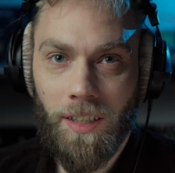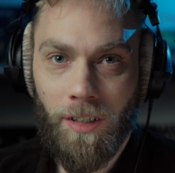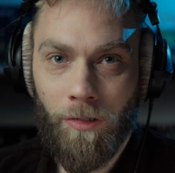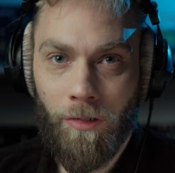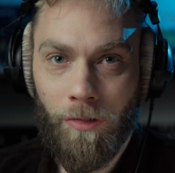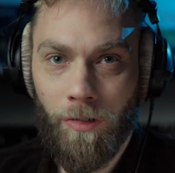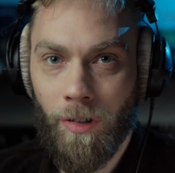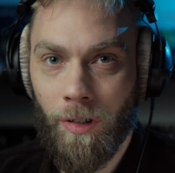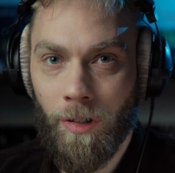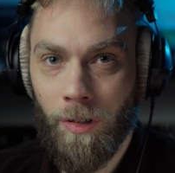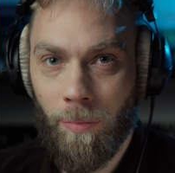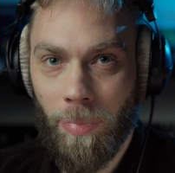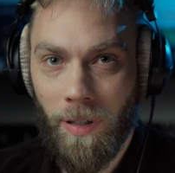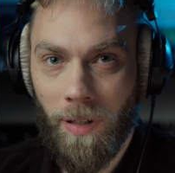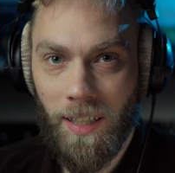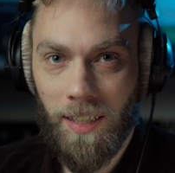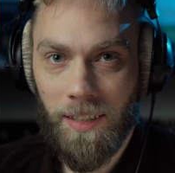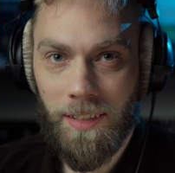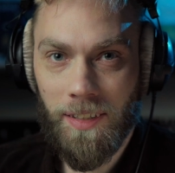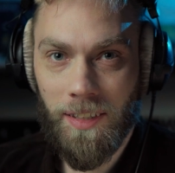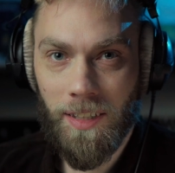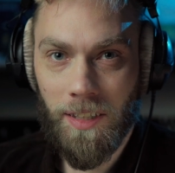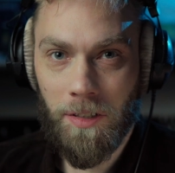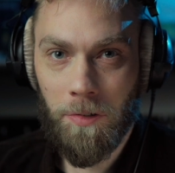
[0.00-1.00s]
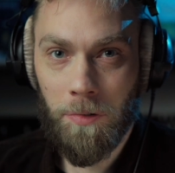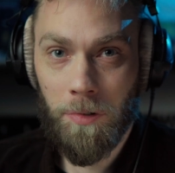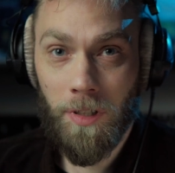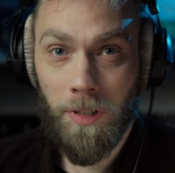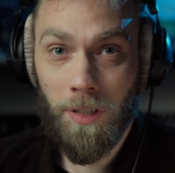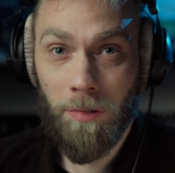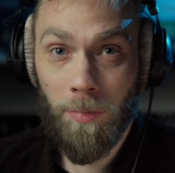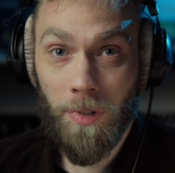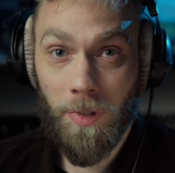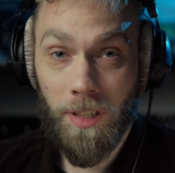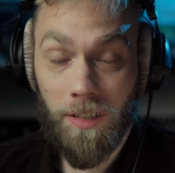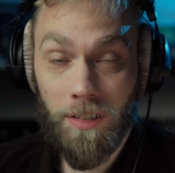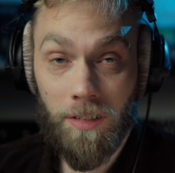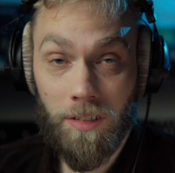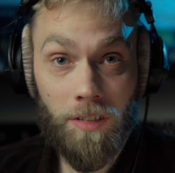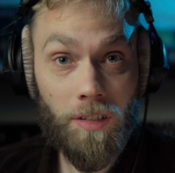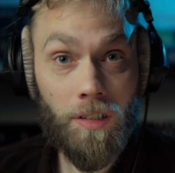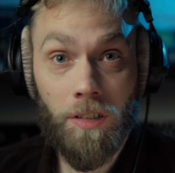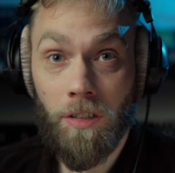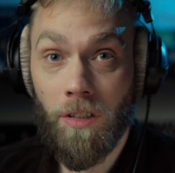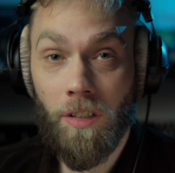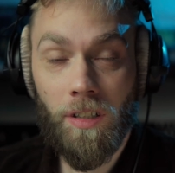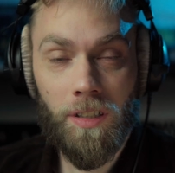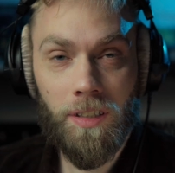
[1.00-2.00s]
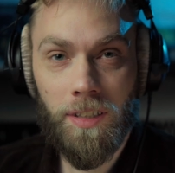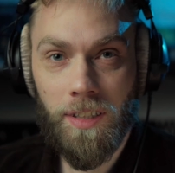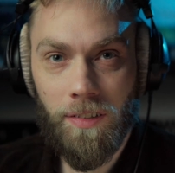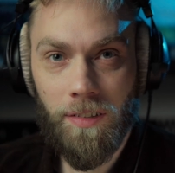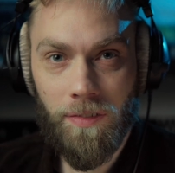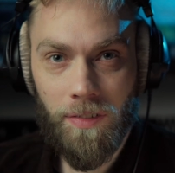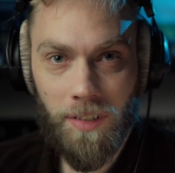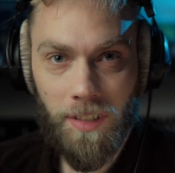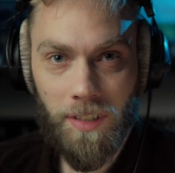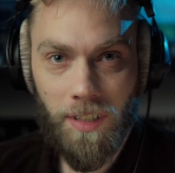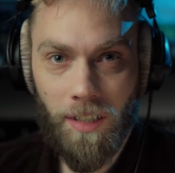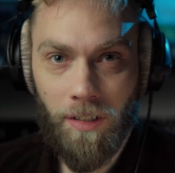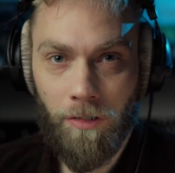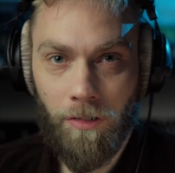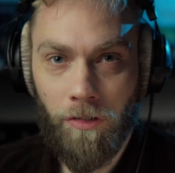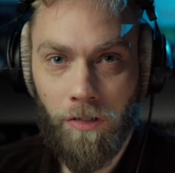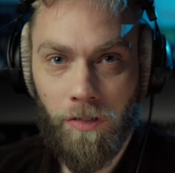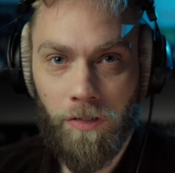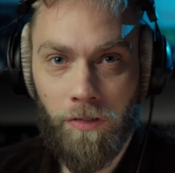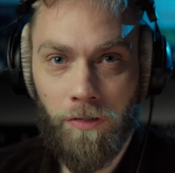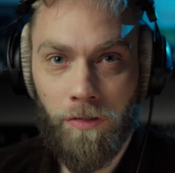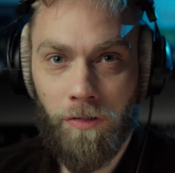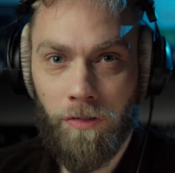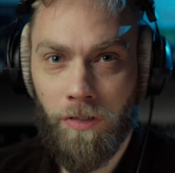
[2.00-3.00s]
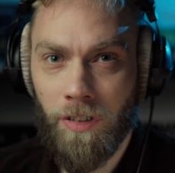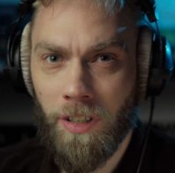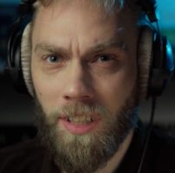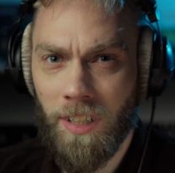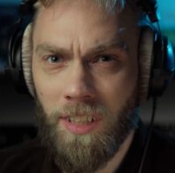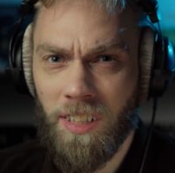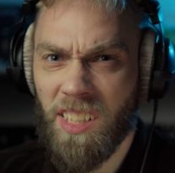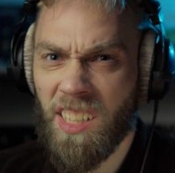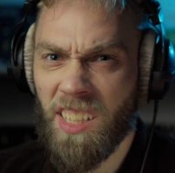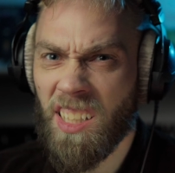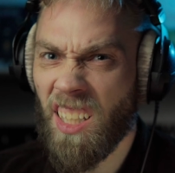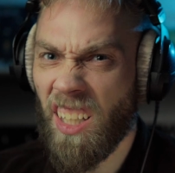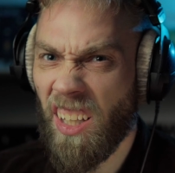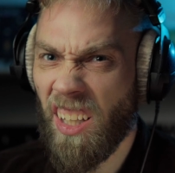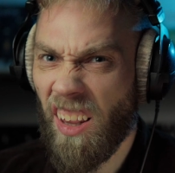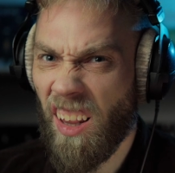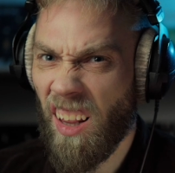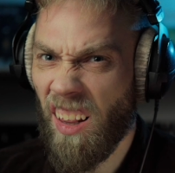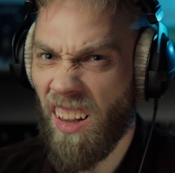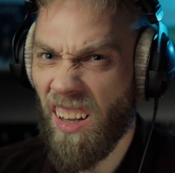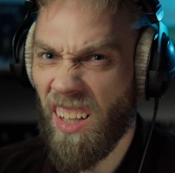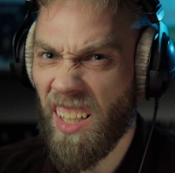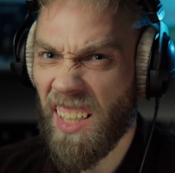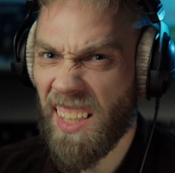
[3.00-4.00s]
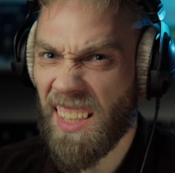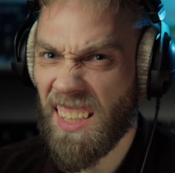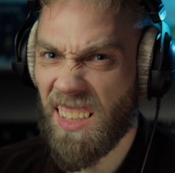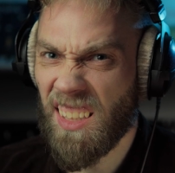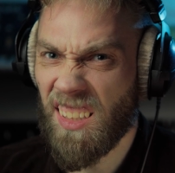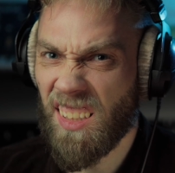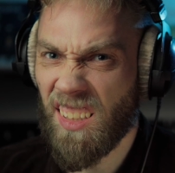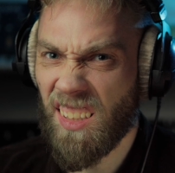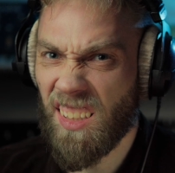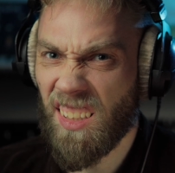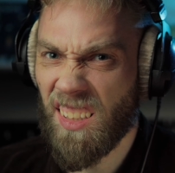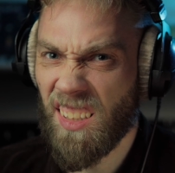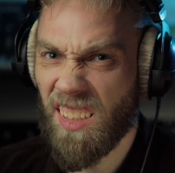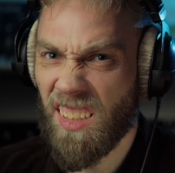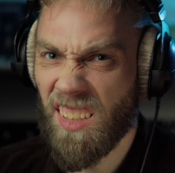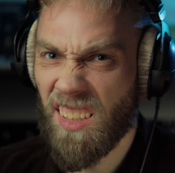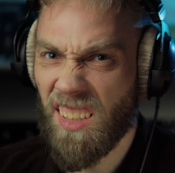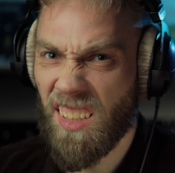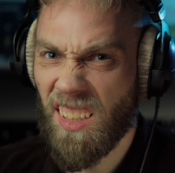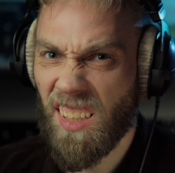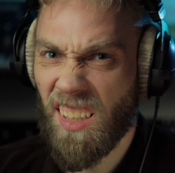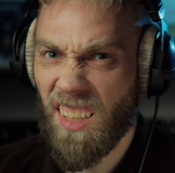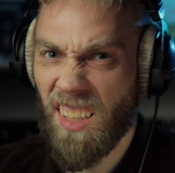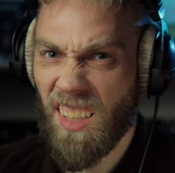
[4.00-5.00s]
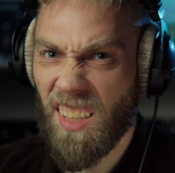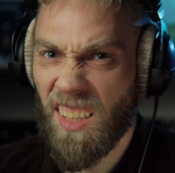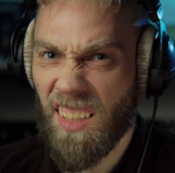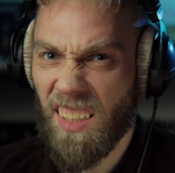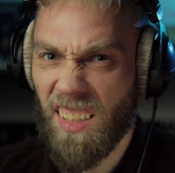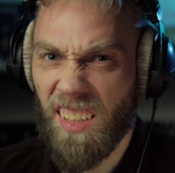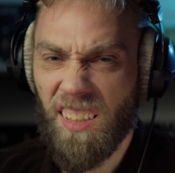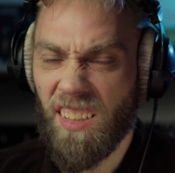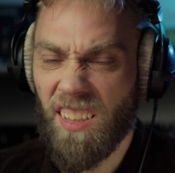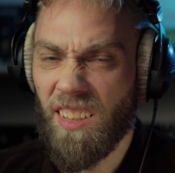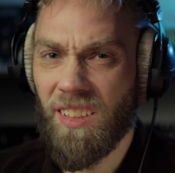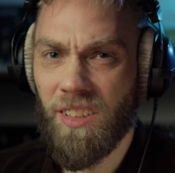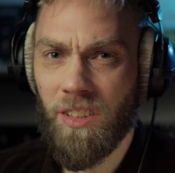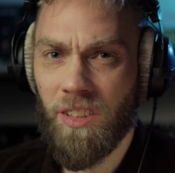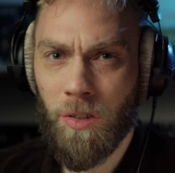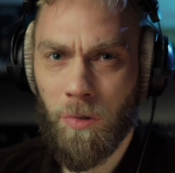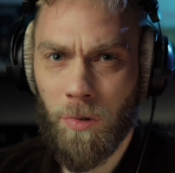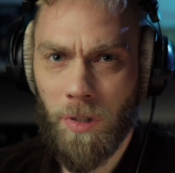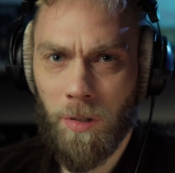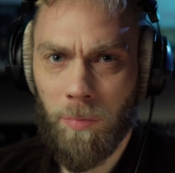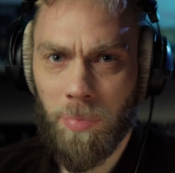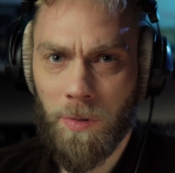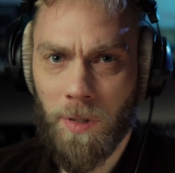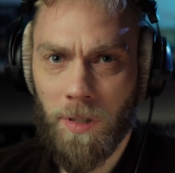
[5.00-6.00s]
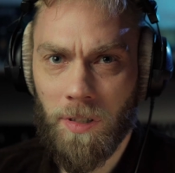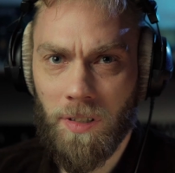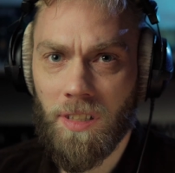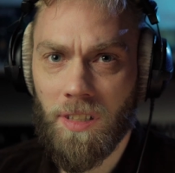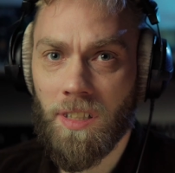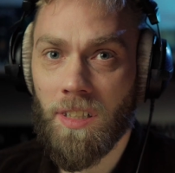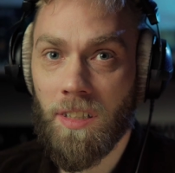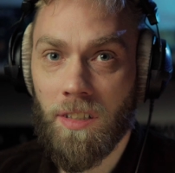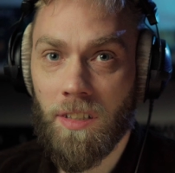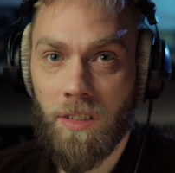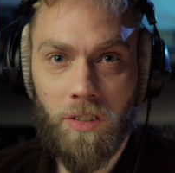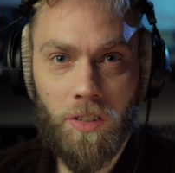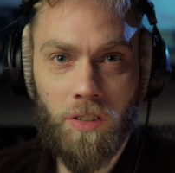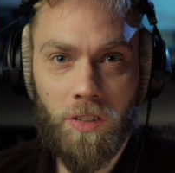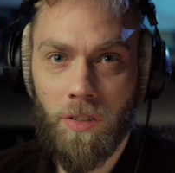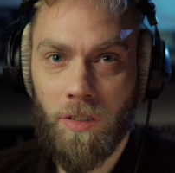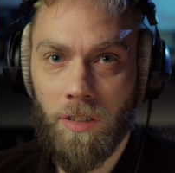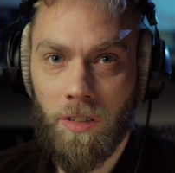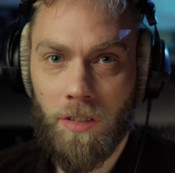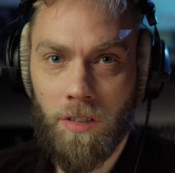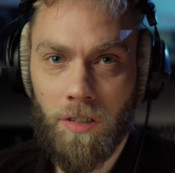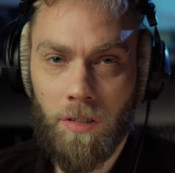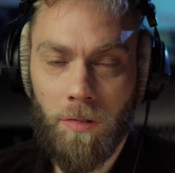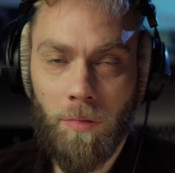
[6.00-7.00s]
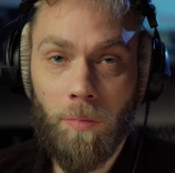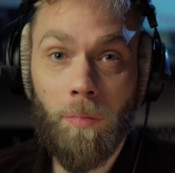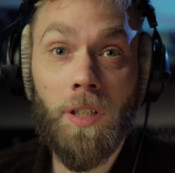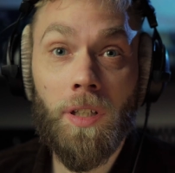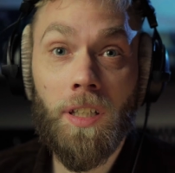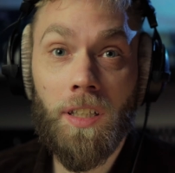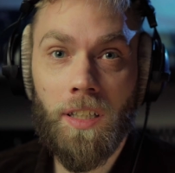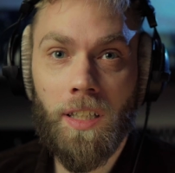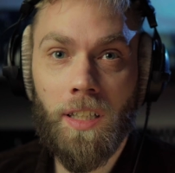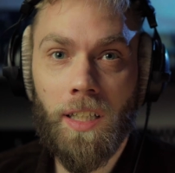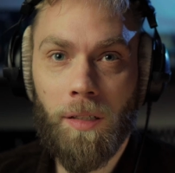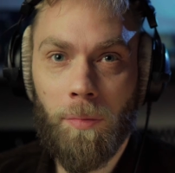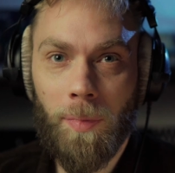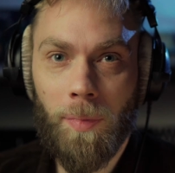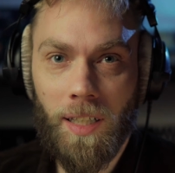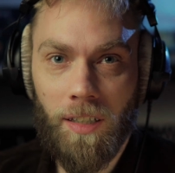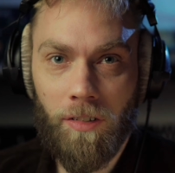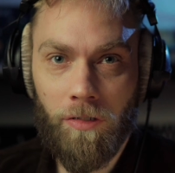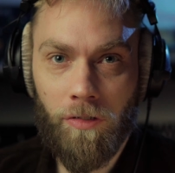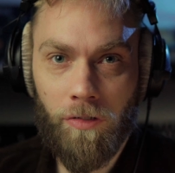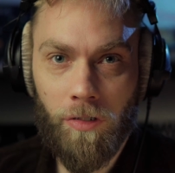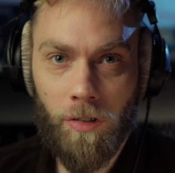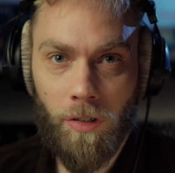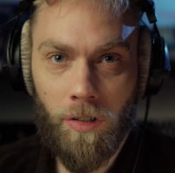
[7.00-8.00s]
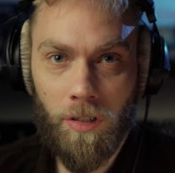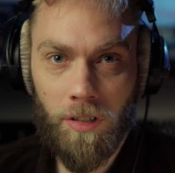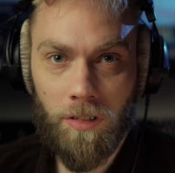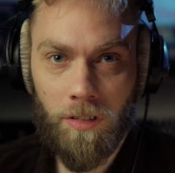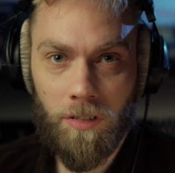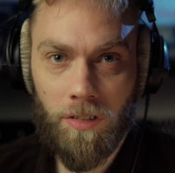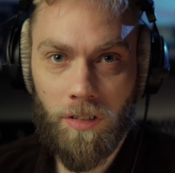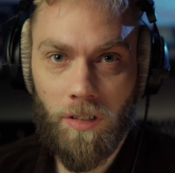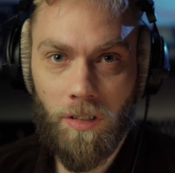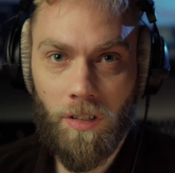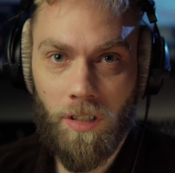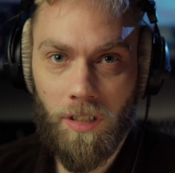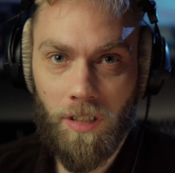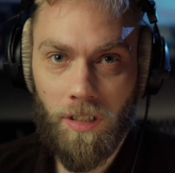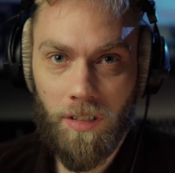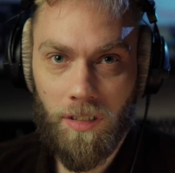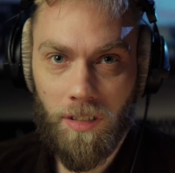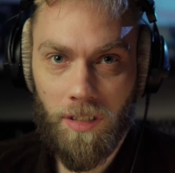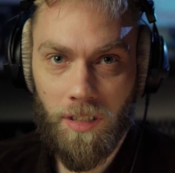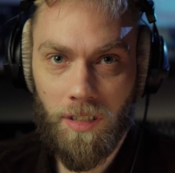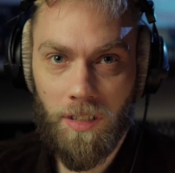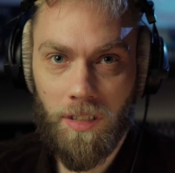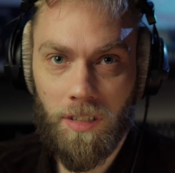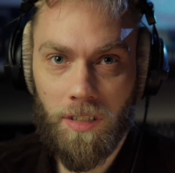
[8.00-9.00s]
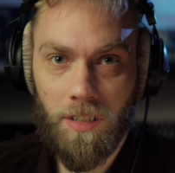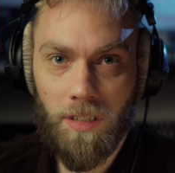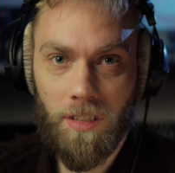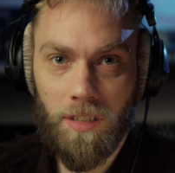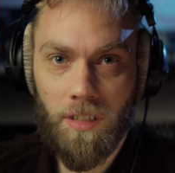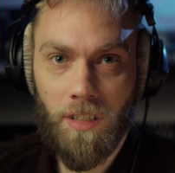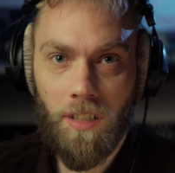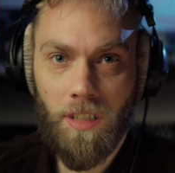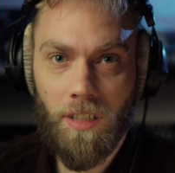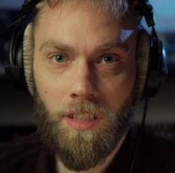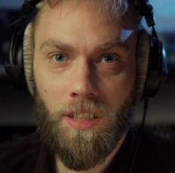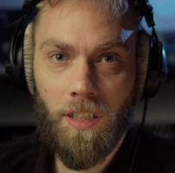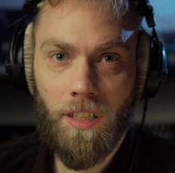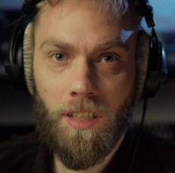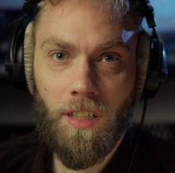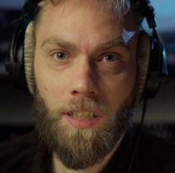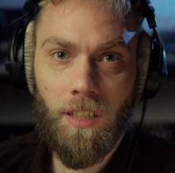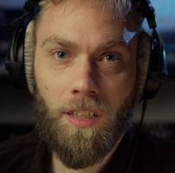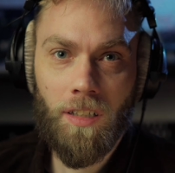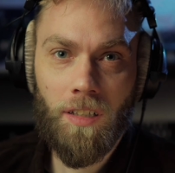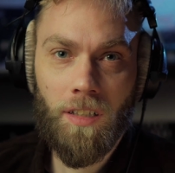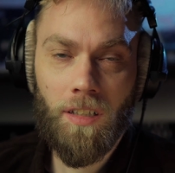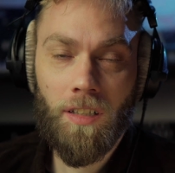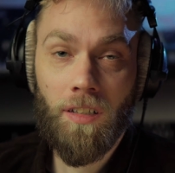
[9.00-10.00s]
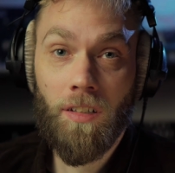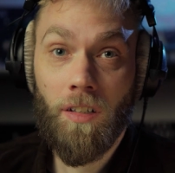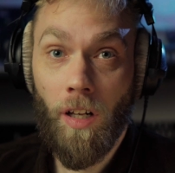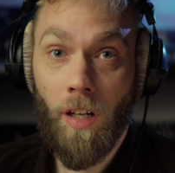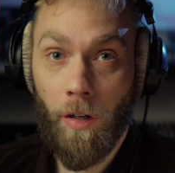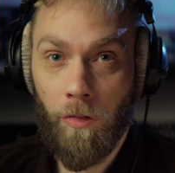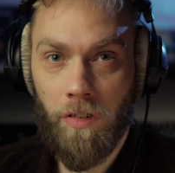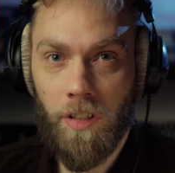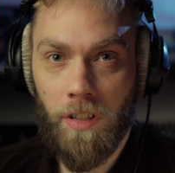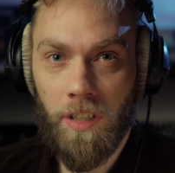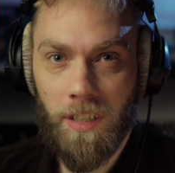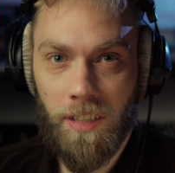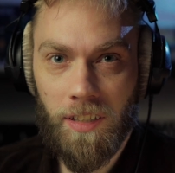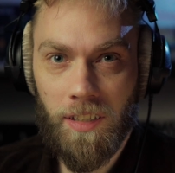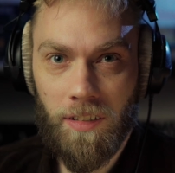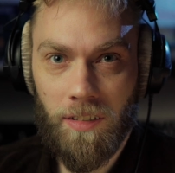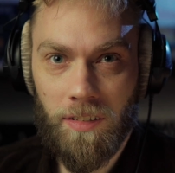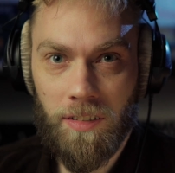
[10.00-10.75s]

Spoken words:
third-party agreements, not even affiliate links in the description. It's just me and my thoughts on this lovely little